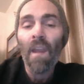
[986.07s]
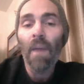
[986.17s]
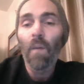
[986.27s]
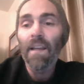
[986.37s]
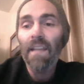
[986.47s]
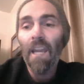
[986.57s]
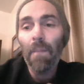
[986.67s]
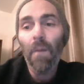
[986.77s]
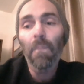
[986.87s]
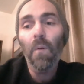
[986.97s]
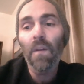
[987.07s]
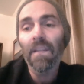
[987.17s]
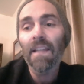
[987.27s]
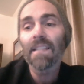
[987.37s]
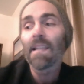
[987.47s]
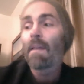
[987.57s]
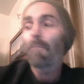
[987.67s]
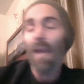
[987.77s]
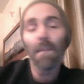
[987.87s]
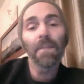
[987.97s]
and we're going to keep on putting these
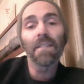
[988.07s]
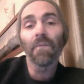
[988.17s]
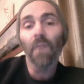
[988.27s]
papers in